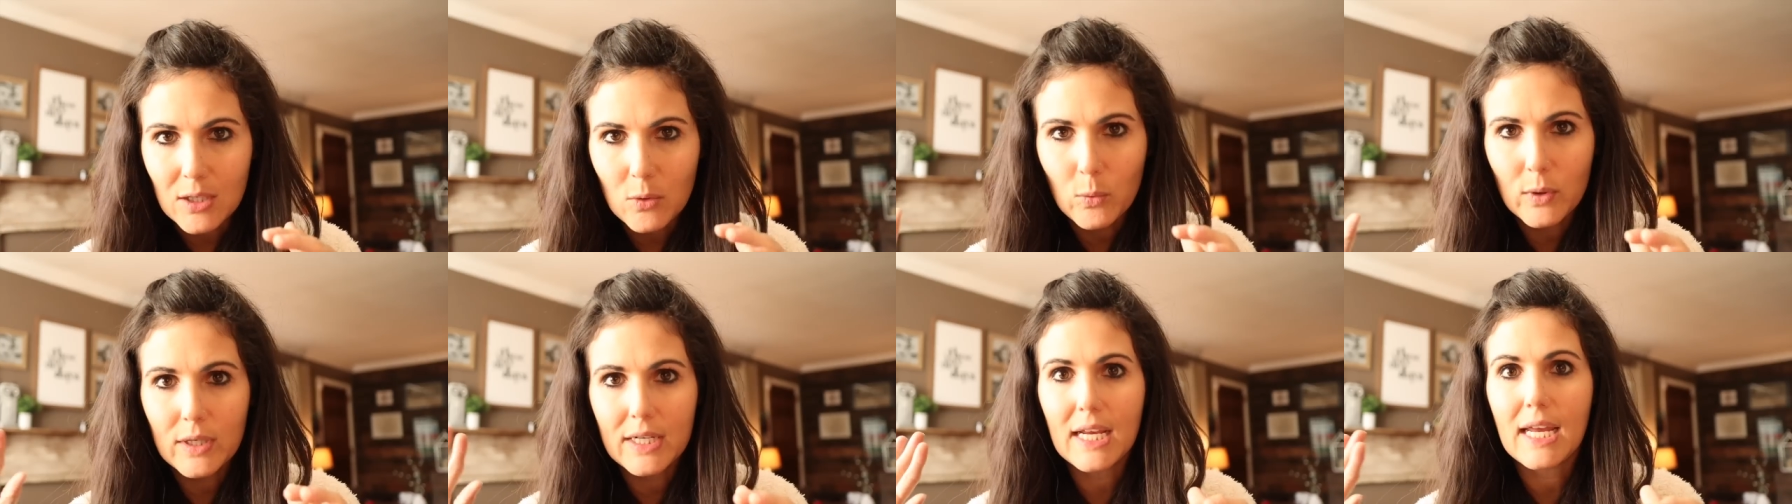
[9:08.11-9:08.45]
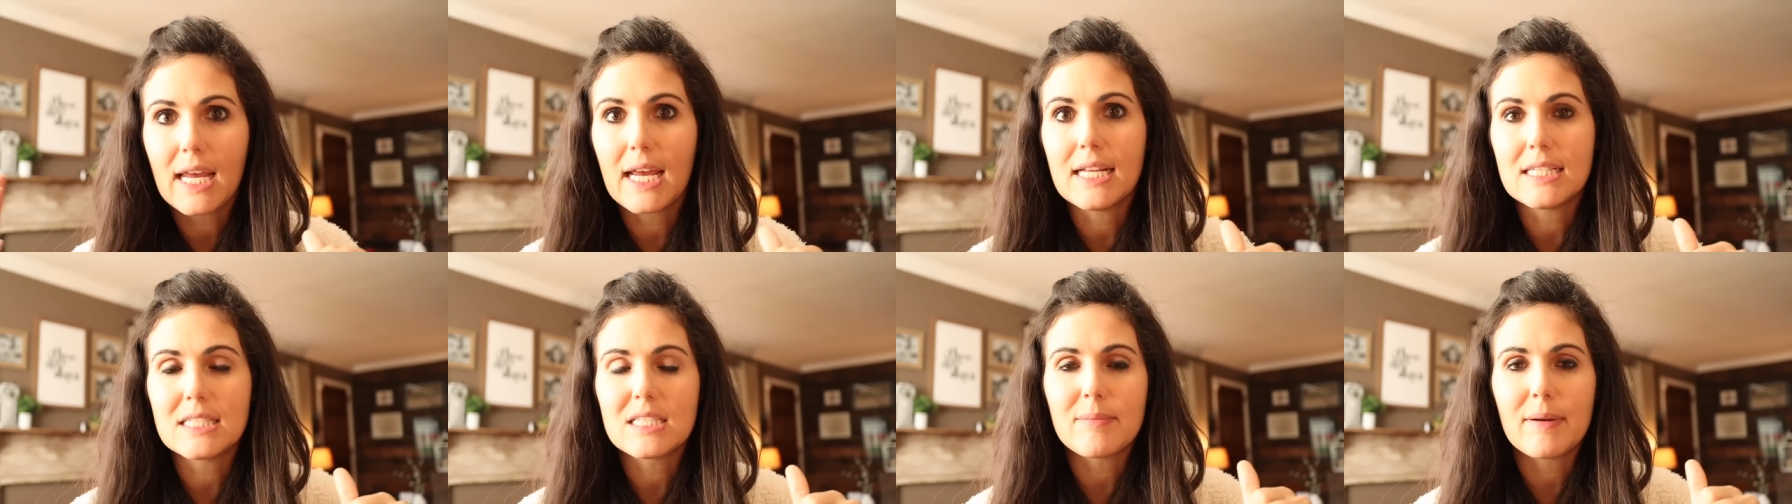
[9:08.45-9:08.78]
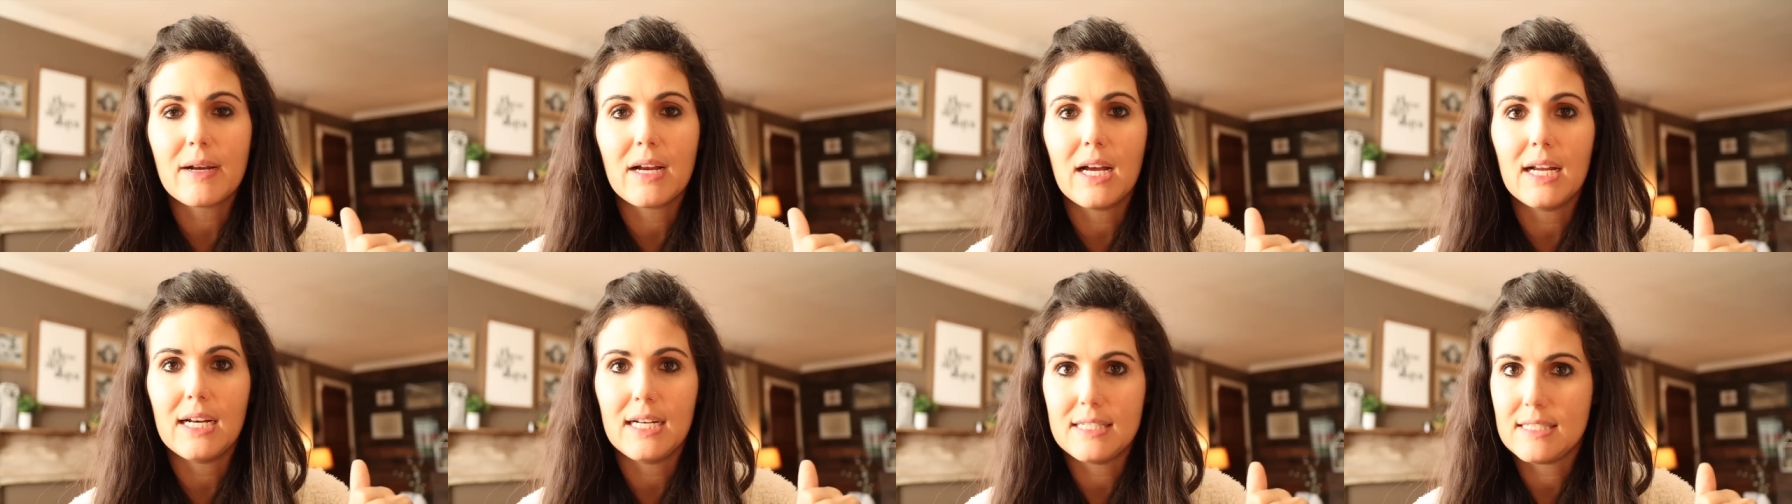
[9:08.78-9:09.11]
went against my
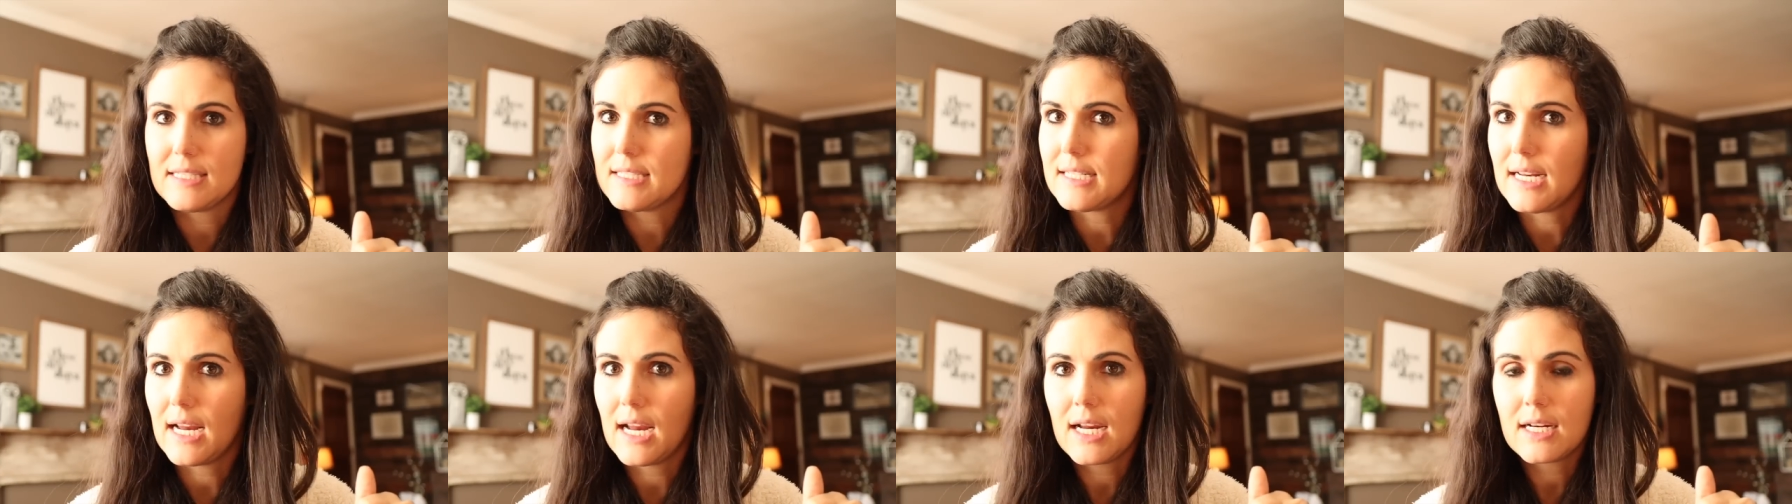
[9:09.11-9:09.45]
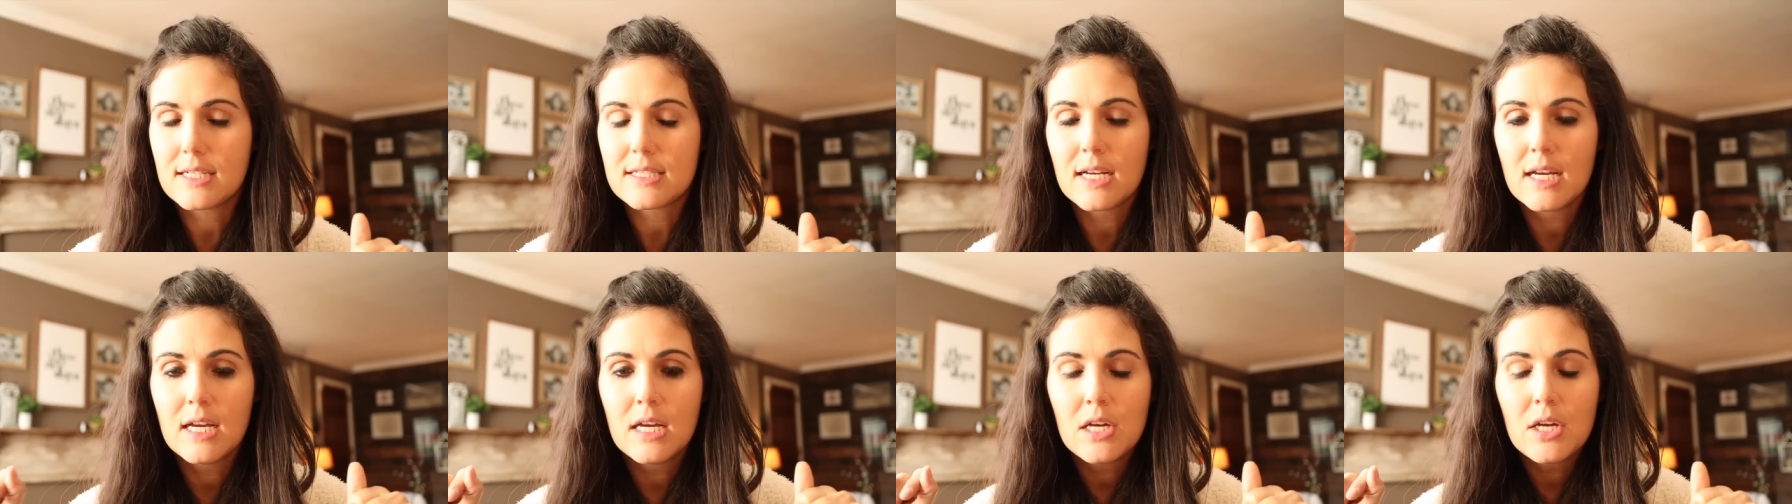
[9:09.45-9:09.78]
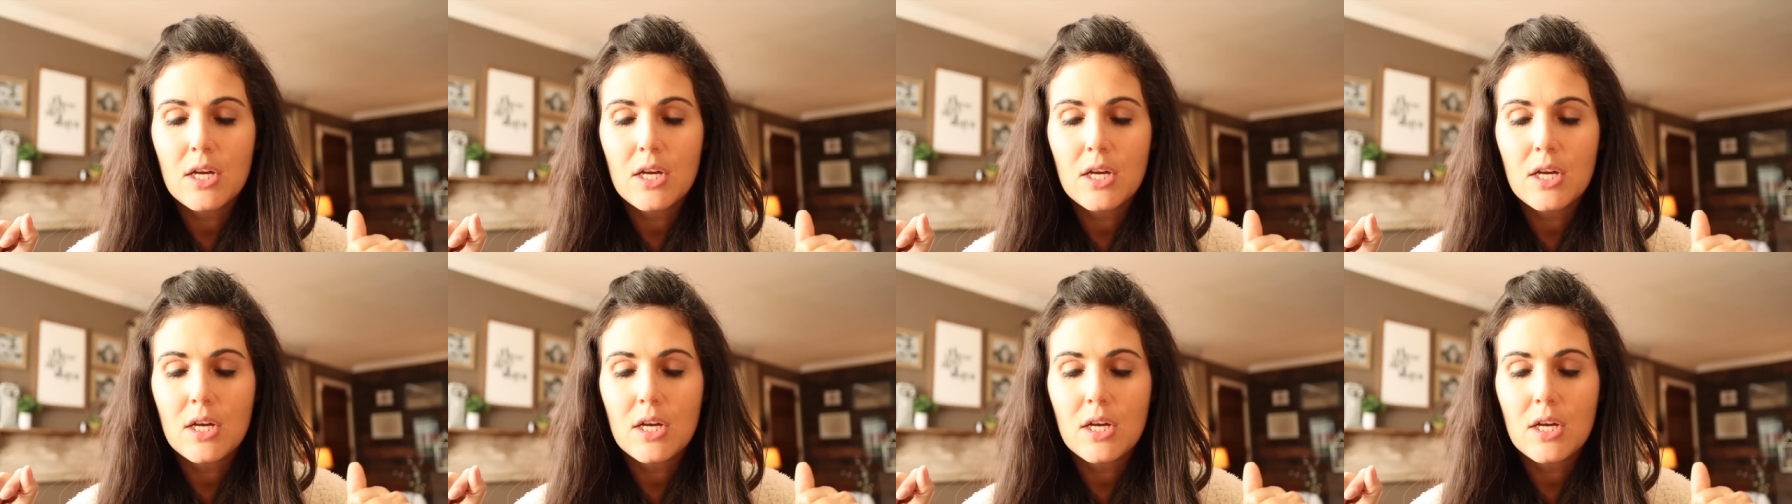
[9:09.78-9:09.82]
gut instinct.